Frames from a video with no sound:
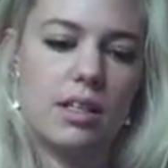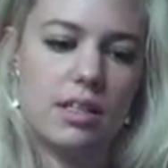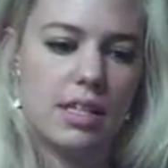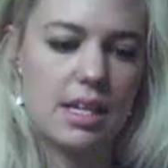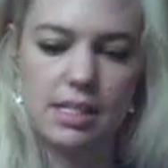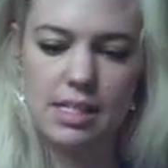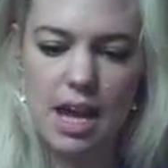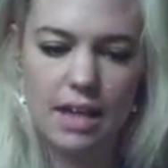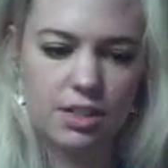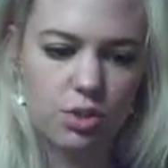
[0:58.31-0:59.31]
It says,
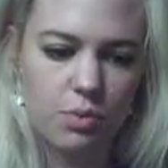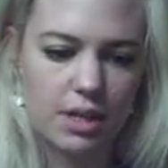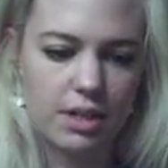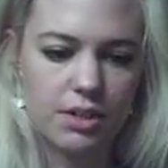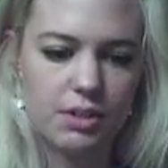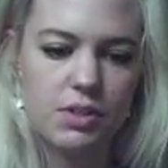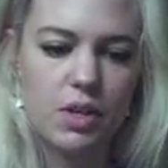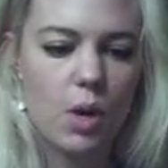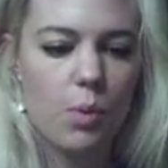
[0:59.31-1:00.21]
Natural Wonders.